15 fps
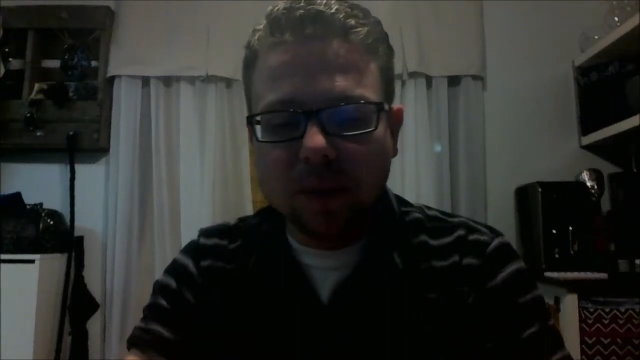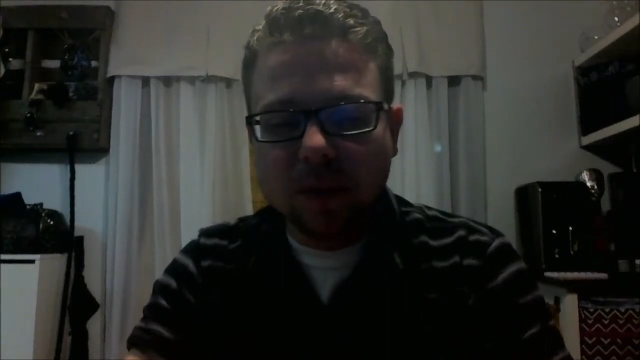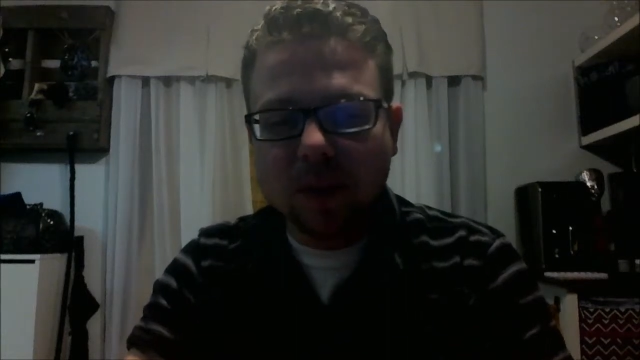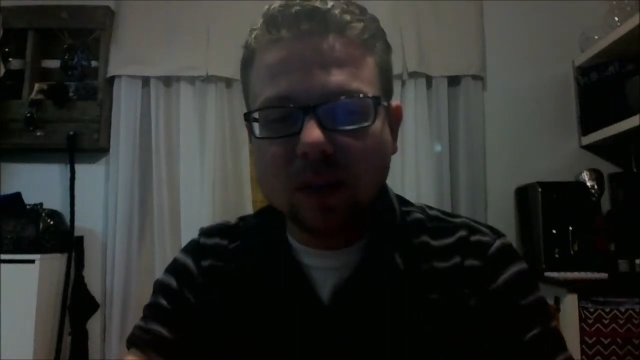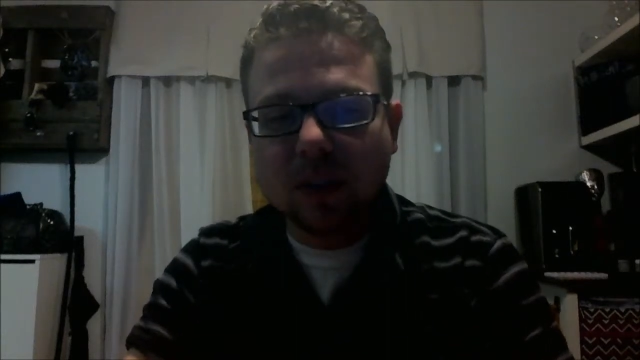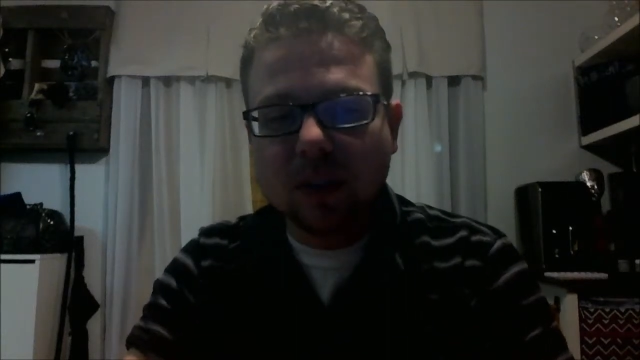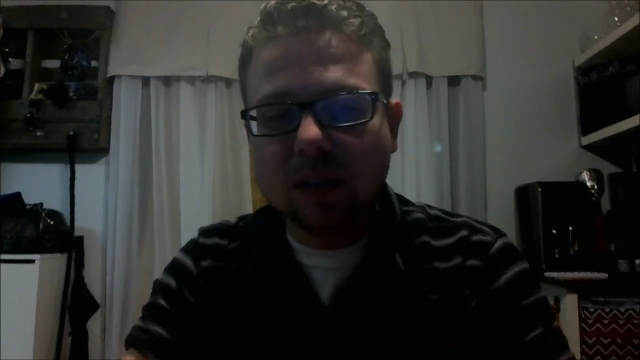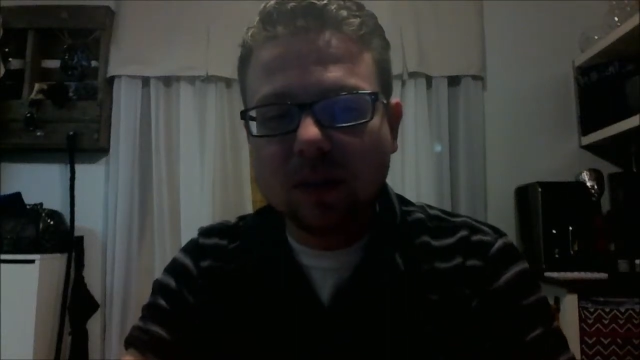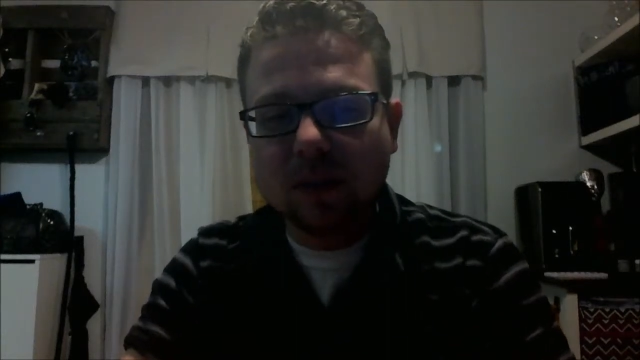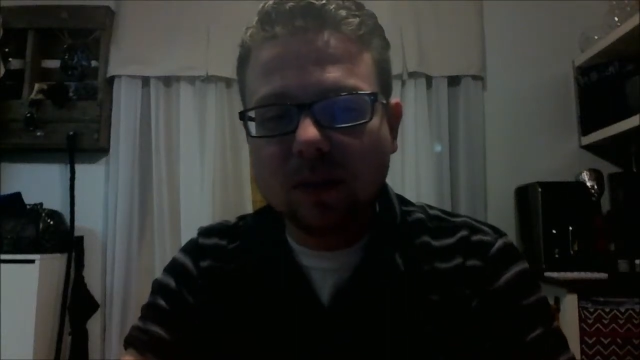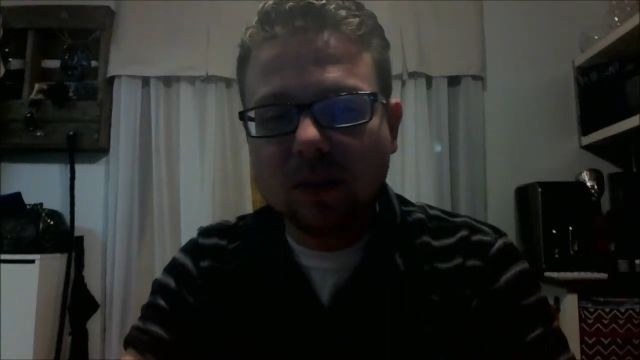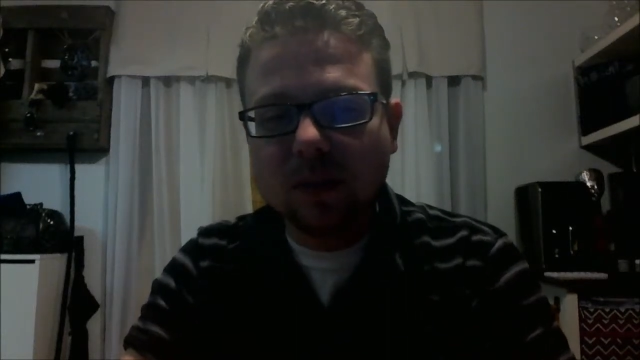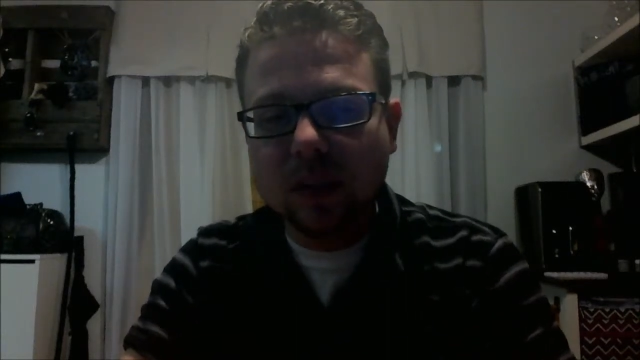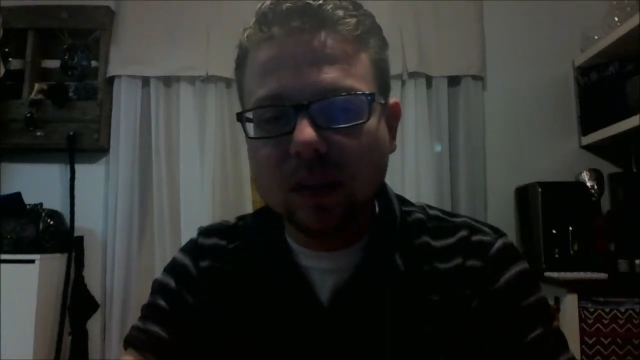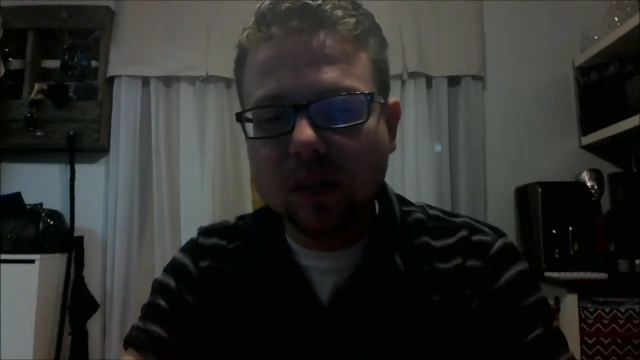So
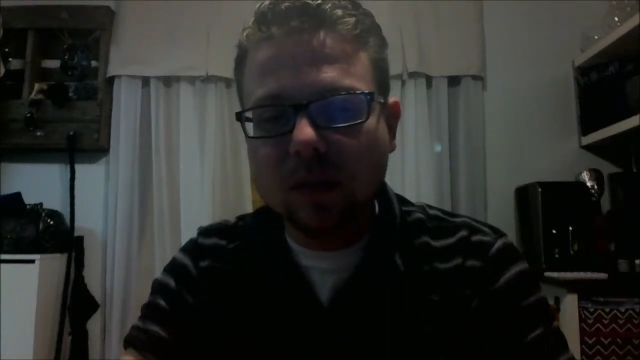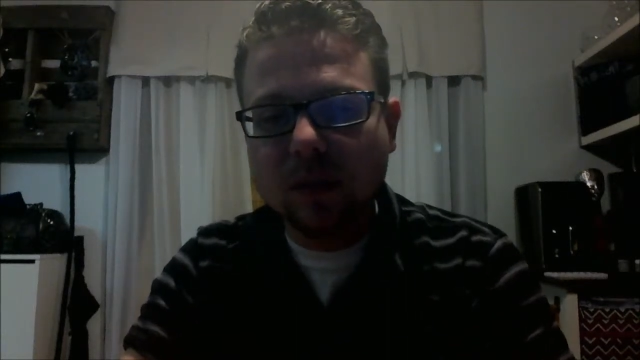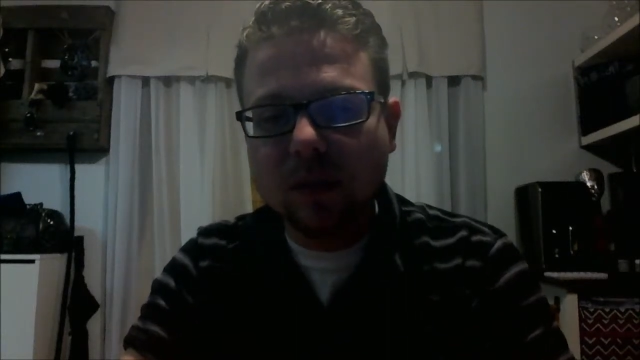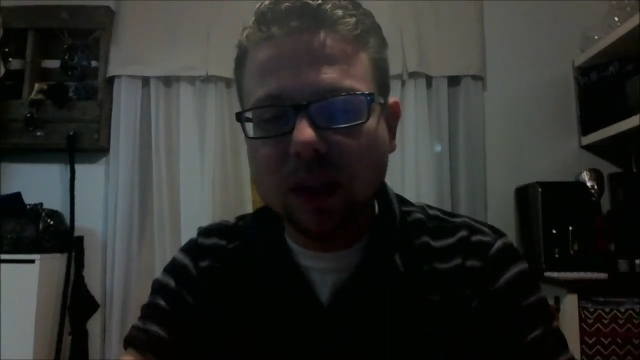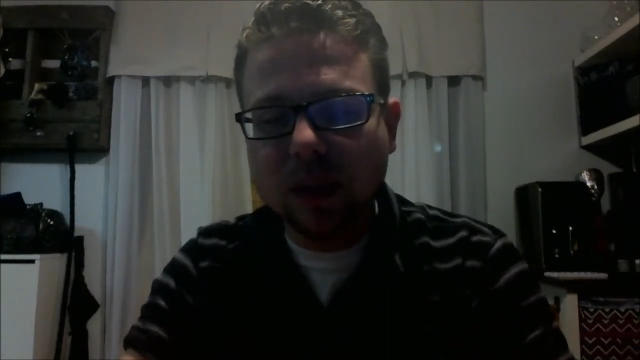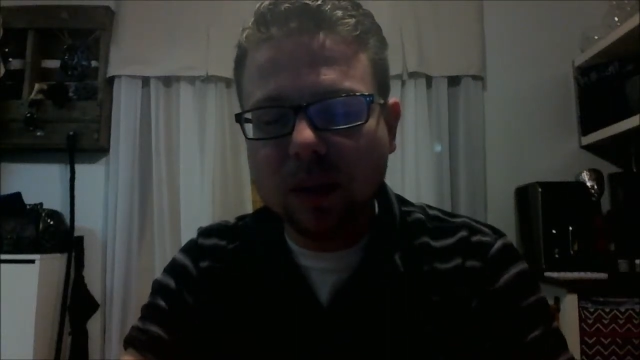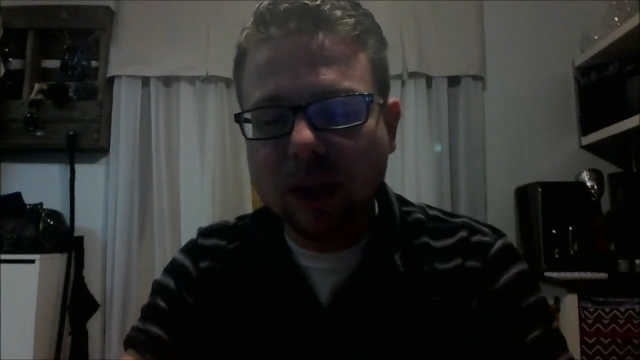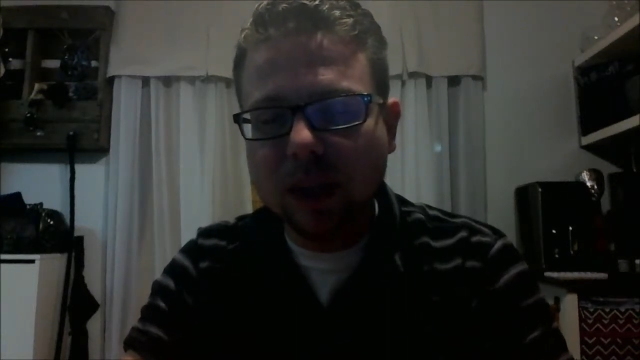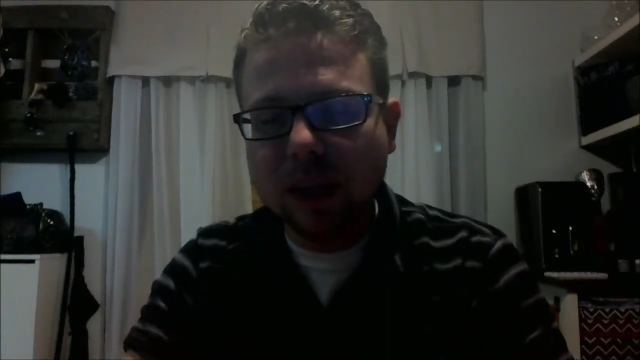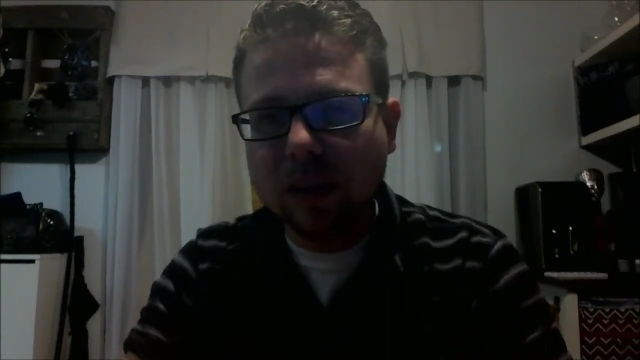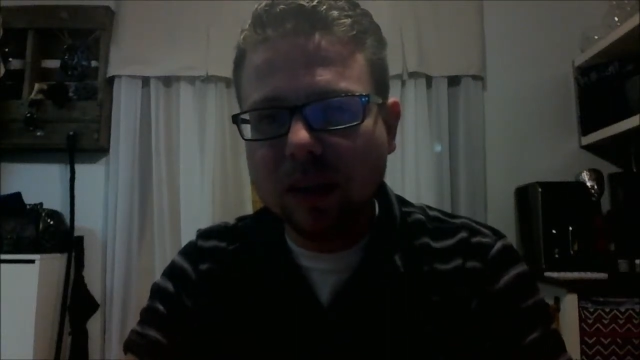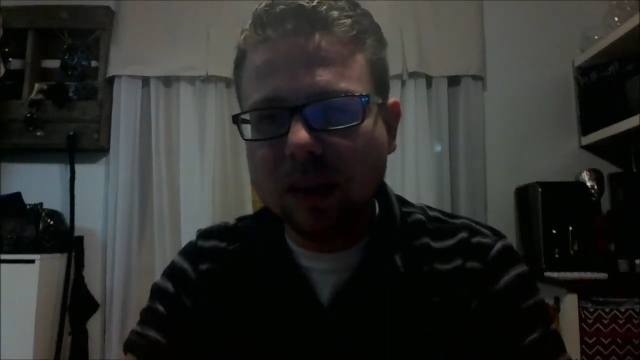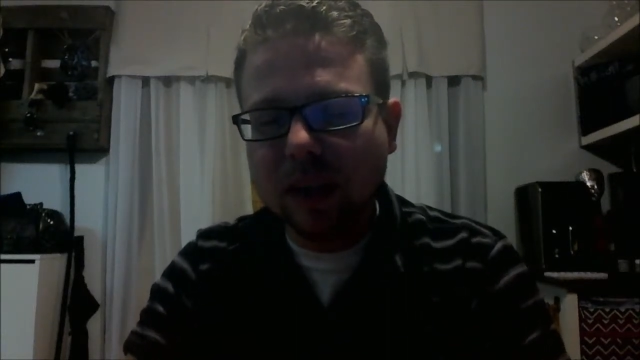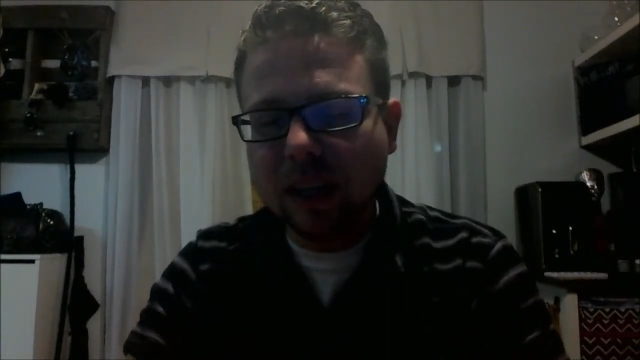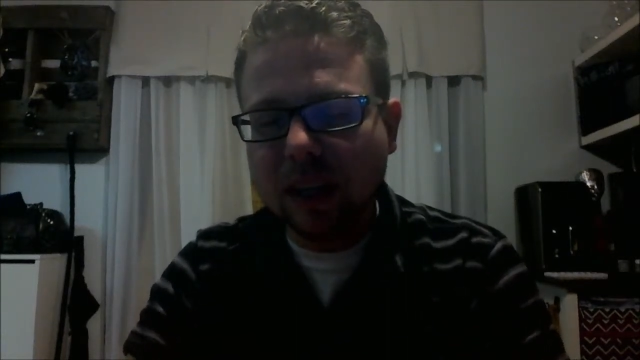this video
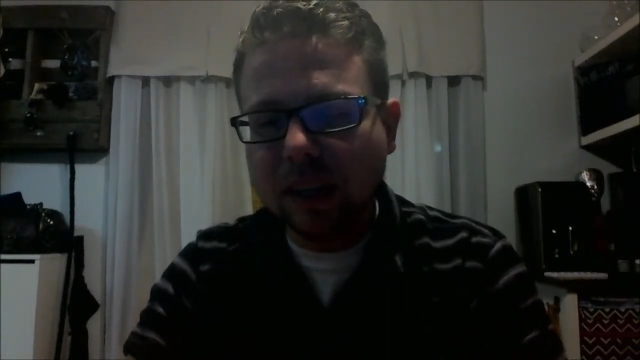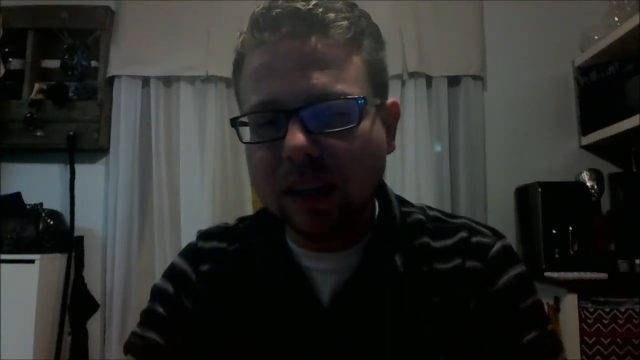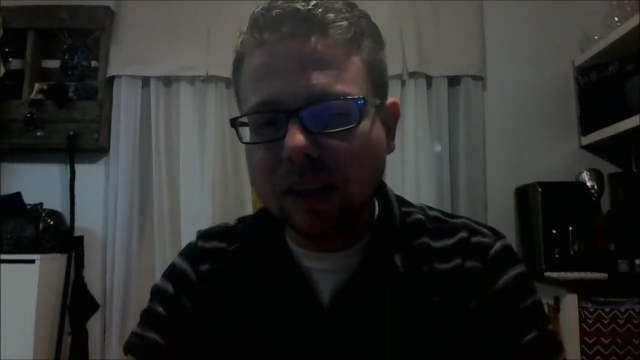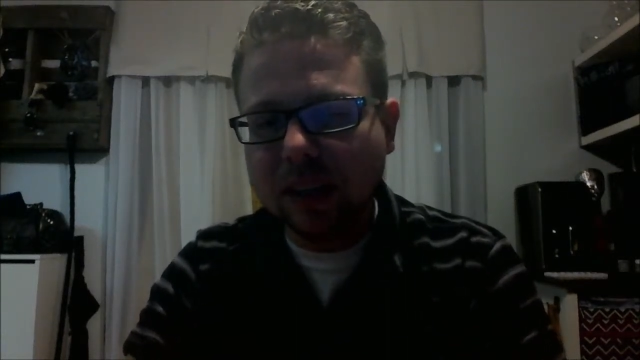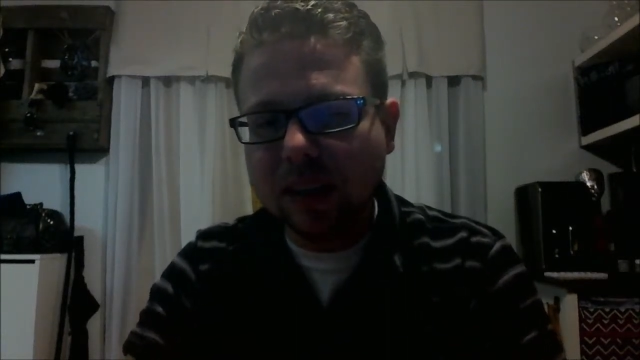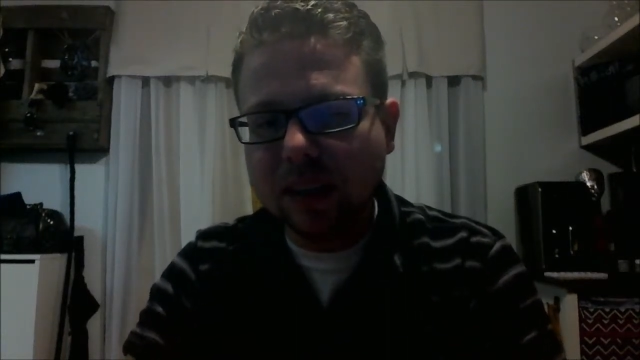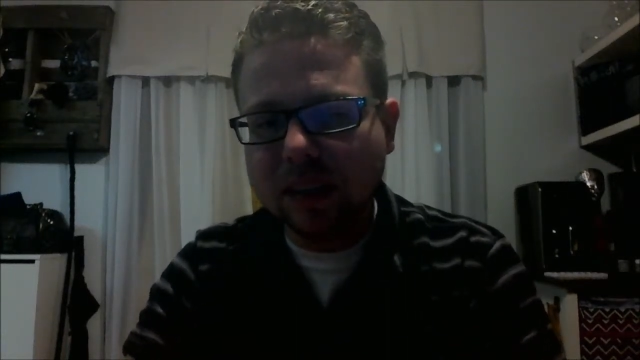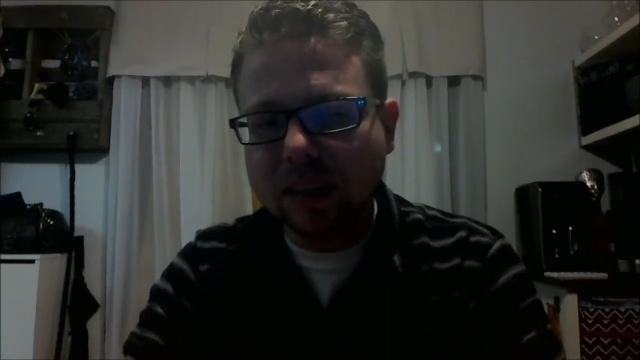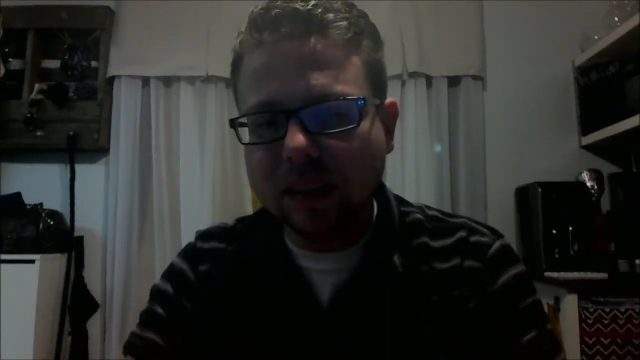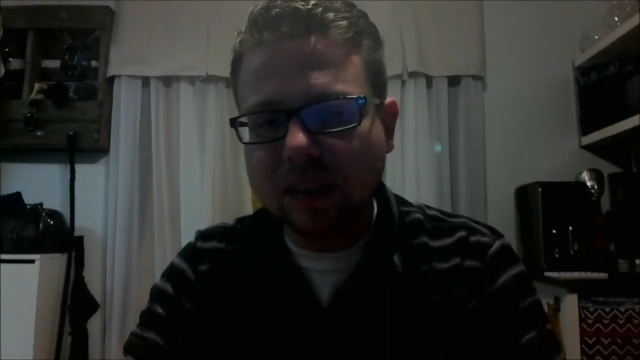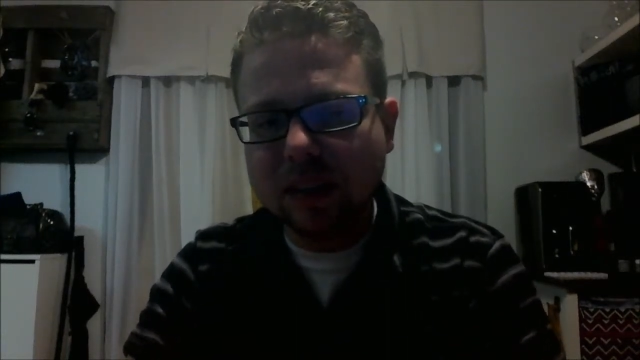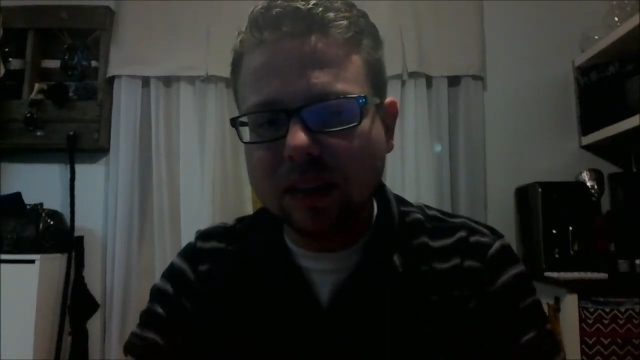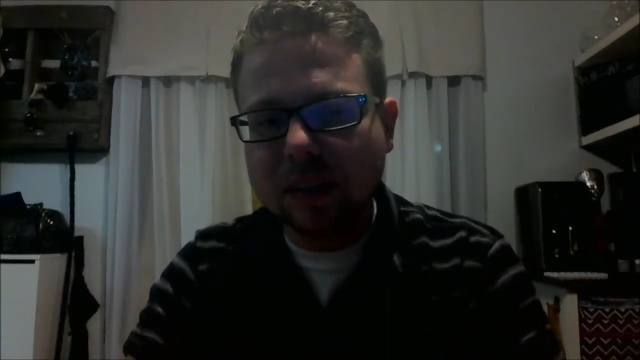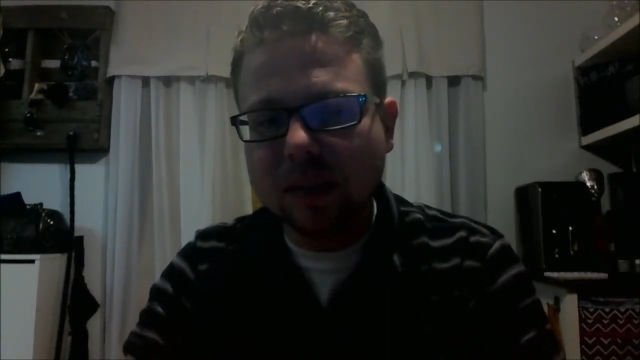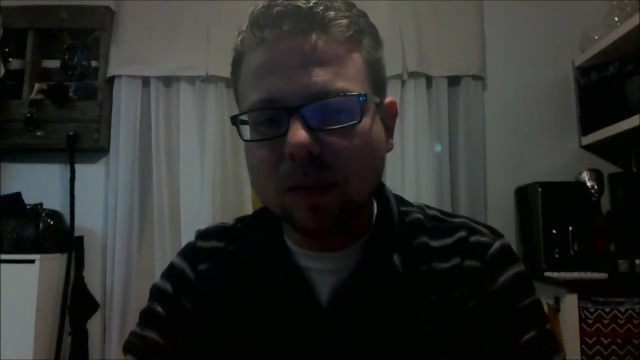here
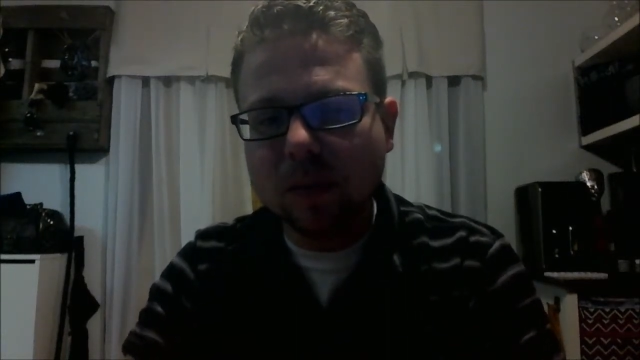is